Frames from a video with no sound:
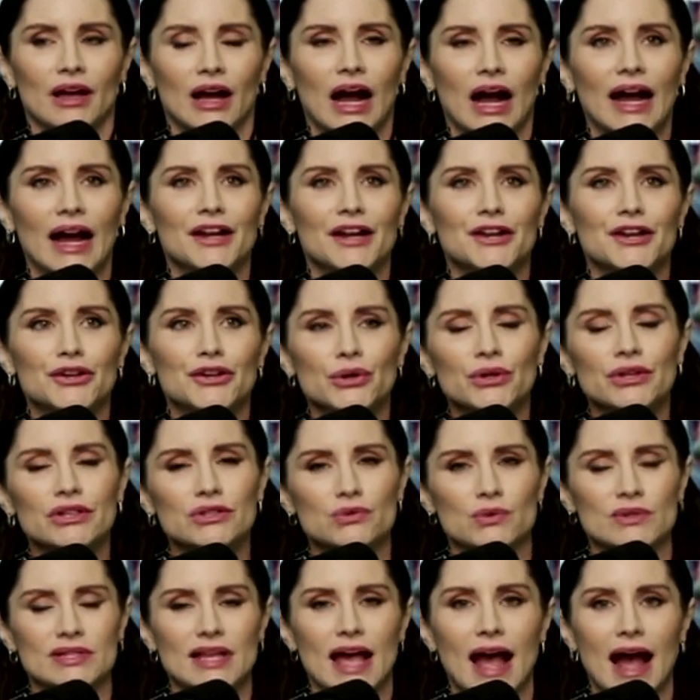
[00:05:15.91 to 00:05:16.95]
I knew this
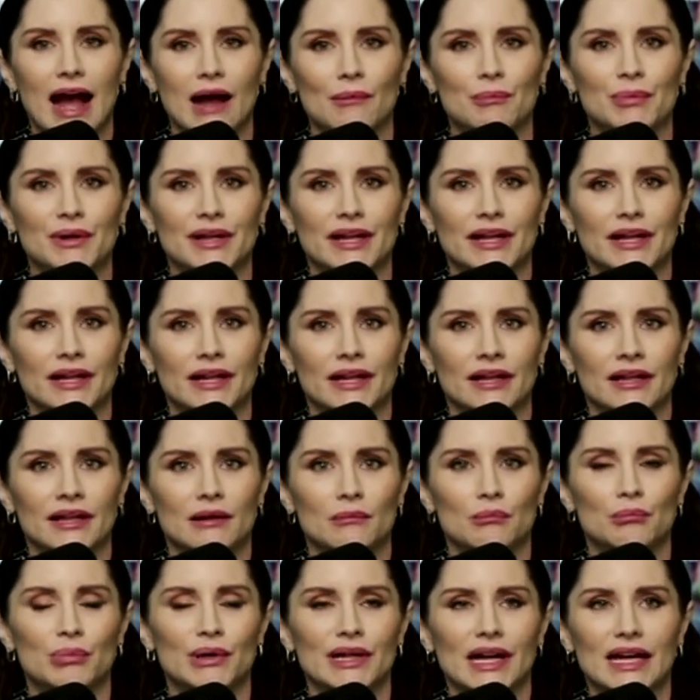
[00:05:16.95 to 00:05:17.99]
was happening,
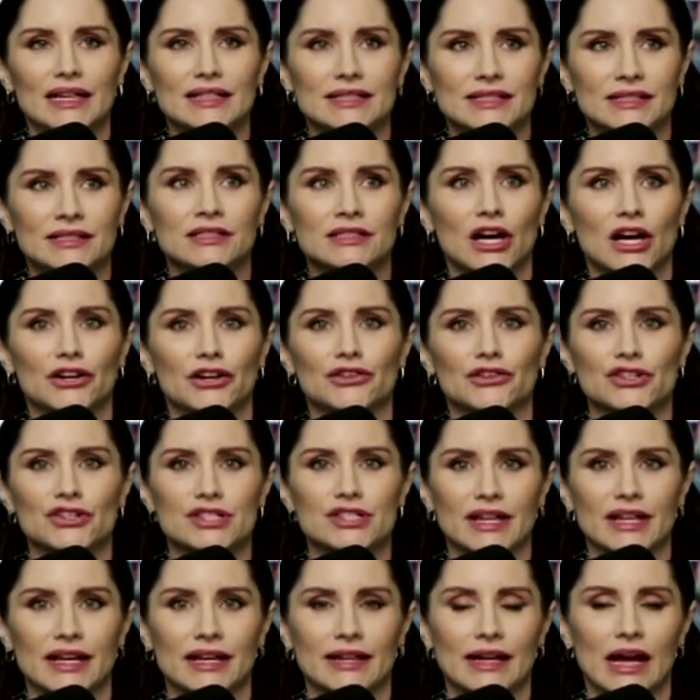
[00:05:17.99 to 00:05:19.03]
but I didn't
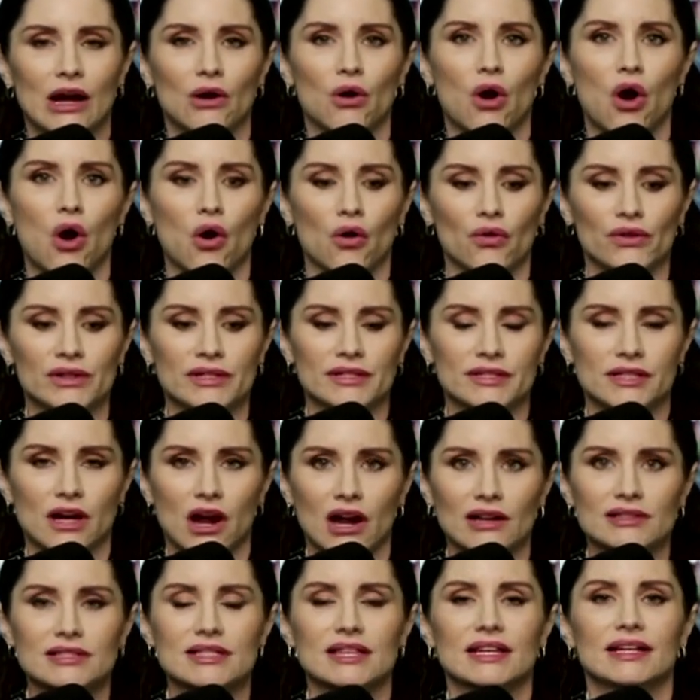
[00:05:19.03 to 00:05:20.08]
understand how all the
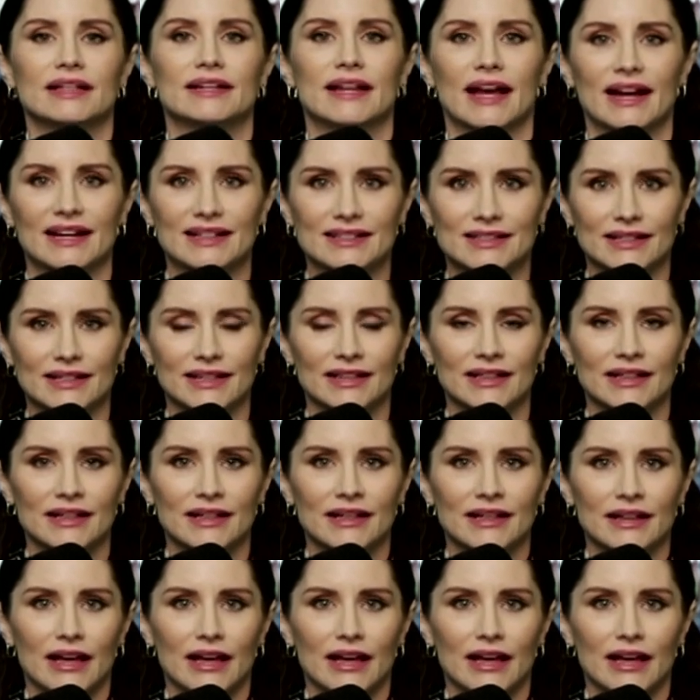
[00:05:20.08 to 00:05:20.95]
dots connected.